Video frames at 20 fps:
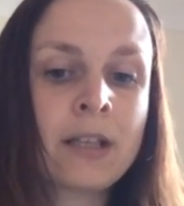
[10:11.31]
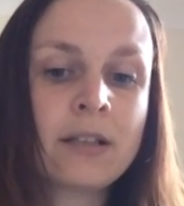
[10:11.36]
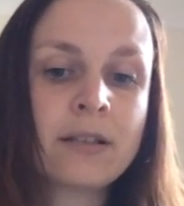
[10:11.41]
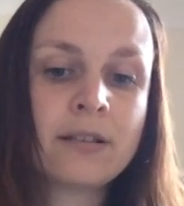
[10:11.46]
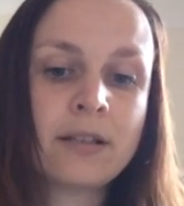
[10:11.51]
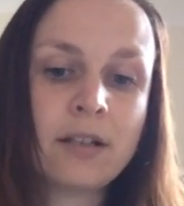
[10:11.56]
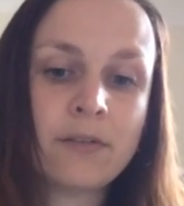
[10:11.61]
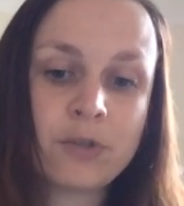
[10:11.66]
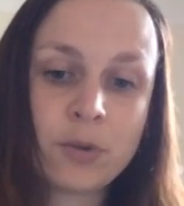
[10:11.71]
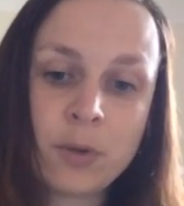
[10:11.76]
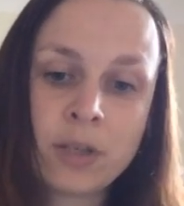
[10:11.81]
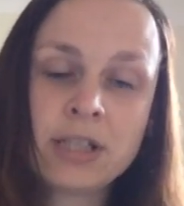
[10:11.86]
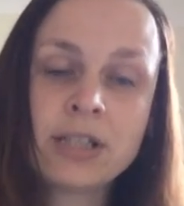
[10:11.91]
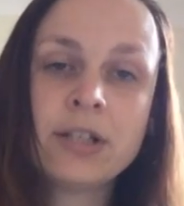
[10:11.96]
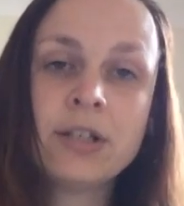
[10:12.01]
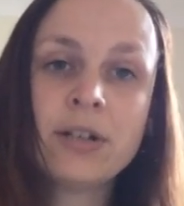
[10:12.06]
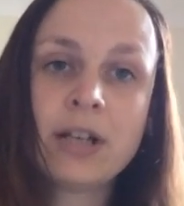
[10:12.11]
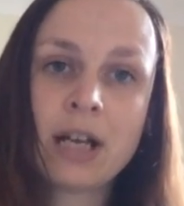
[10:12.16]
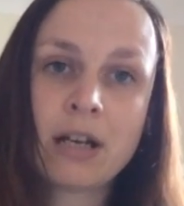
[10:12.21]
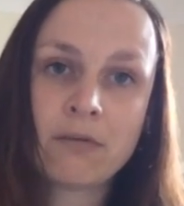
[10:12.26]
So for
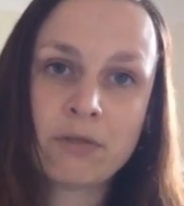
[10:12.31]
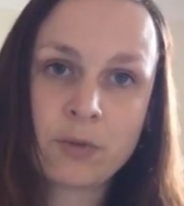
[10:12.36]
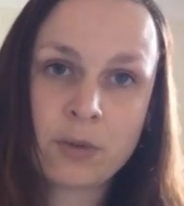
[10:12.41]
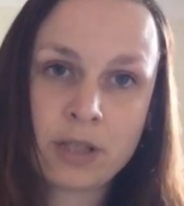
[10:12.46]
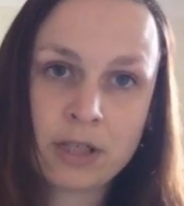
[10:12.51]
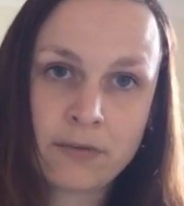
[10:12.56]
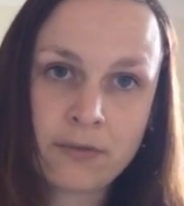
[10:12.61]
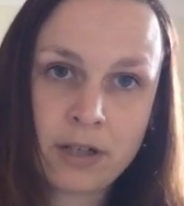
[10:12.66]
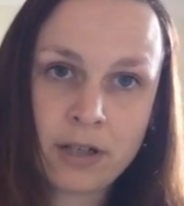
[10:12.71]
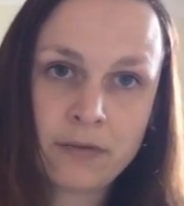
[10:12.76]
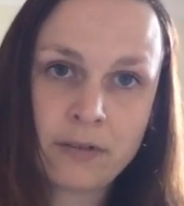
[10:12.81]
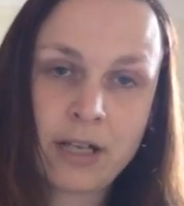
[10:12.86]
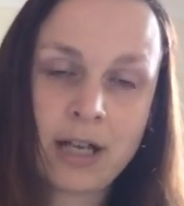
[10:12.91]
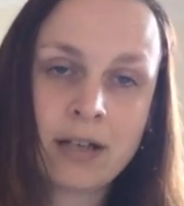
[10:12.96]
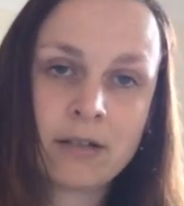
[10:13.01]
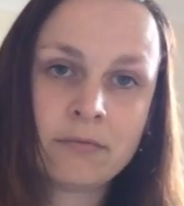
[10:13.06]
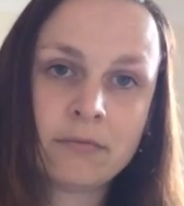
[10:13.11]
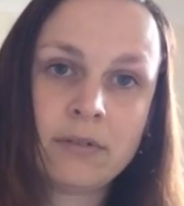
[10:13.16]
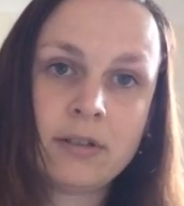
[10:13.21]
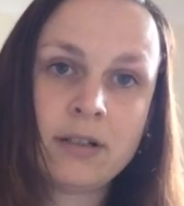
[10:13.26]
22 count and 25
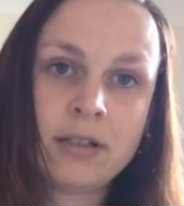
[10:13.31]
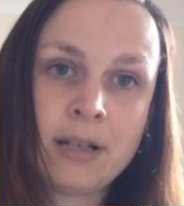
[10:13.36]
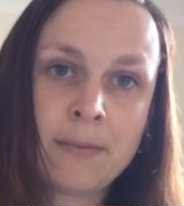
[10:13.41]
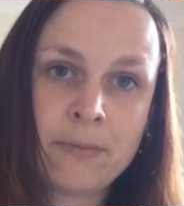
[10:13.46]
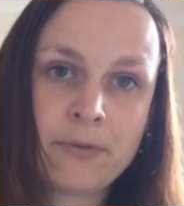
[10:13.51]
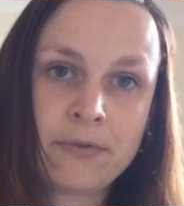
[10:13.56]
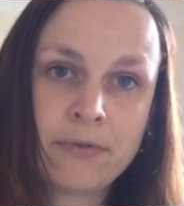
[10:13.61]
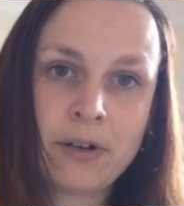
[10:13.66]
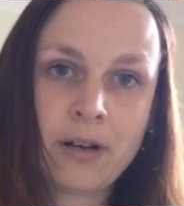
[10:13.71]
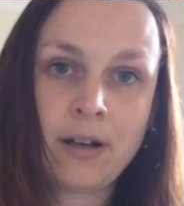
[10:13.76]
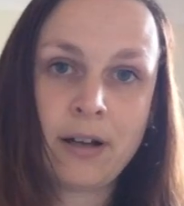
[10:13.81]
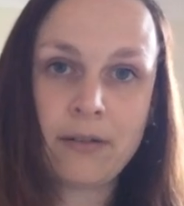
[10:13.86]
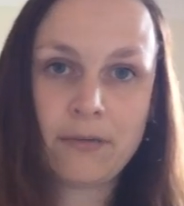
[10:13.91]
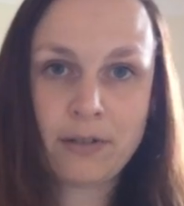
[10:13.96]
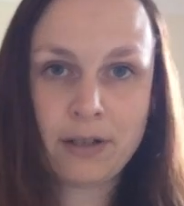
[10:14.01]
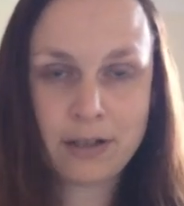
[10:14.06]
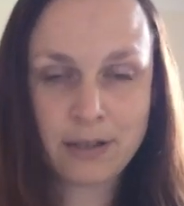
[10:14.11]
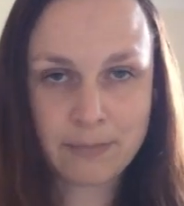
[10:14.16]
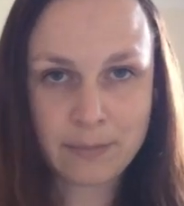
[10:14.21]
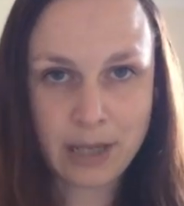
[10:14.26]
count, number 5
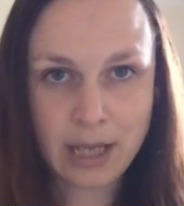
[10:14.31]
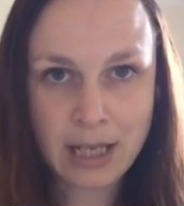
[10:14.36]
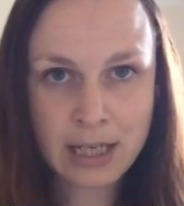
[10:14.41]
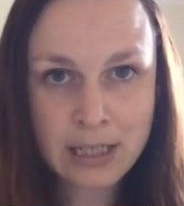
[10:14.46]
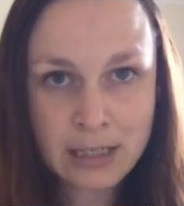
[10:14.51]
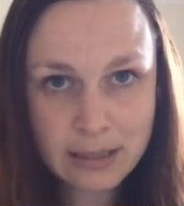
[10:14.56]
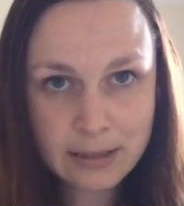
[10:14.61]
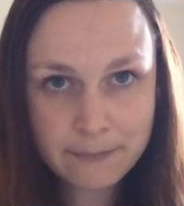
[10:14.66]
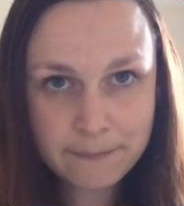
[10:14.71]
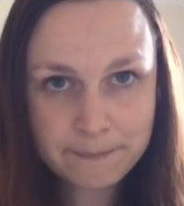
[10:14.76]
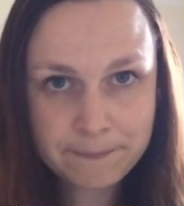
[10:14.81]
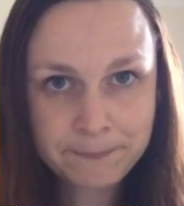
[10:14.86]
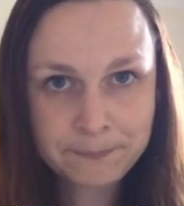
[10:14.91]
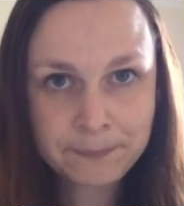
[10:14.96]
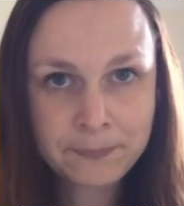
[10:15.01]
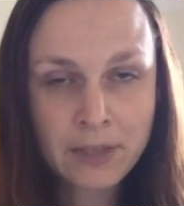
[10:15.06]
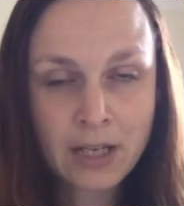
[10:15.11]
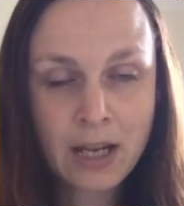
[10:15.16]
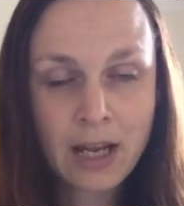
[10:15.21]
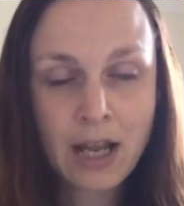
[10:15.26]
and number 8.
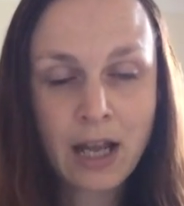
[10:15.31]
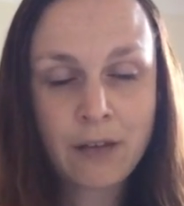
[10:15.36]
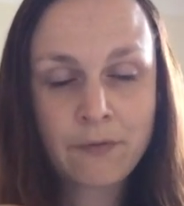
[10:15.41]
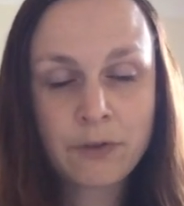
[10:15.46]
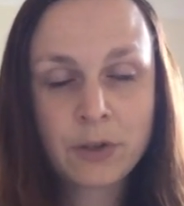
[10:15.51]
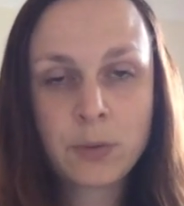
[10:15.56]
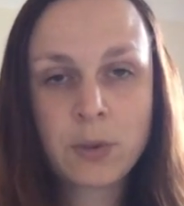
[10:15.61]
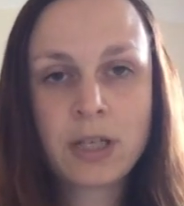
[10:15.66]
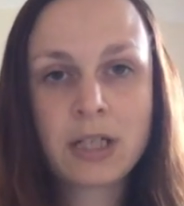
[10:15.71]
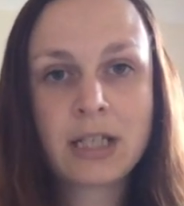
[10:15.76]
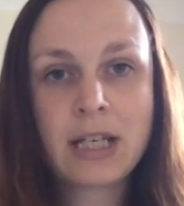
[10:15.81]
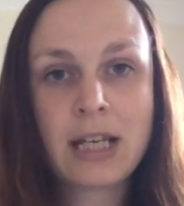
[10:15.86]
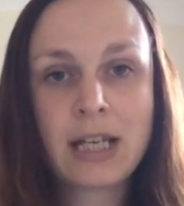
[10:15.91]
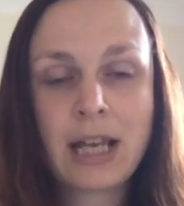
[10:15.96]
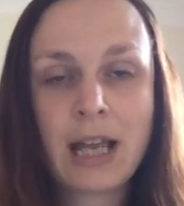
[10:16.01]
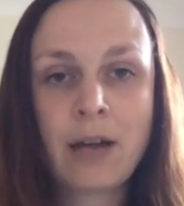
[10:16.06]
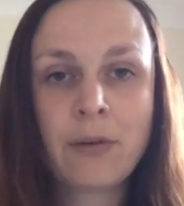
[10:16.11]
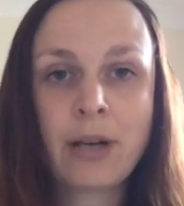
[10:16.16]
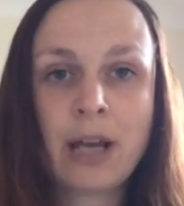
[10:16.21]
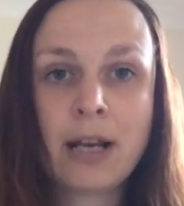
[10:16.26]
And for 28
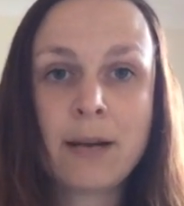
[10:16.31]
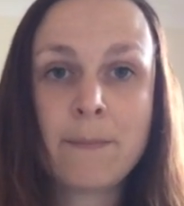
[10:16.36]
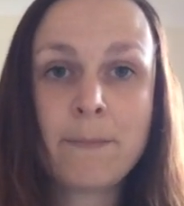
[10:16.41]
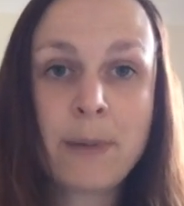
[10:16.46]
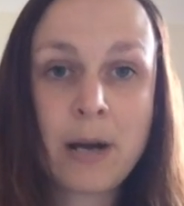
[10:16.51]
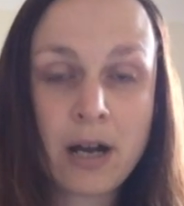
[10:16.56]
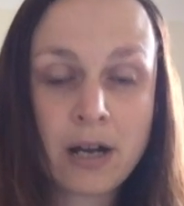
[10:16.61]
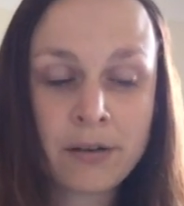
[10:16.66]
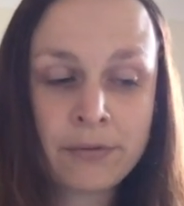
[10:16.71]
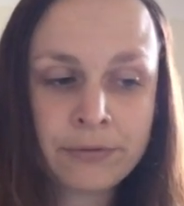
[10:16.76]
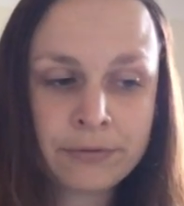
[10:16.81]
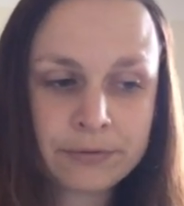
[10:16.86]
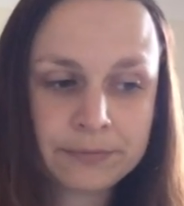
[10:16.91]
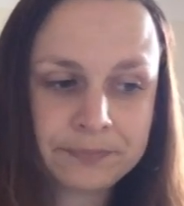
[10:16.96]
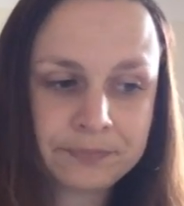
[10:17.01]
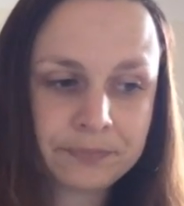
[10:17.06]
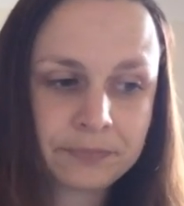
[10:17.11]
count and above,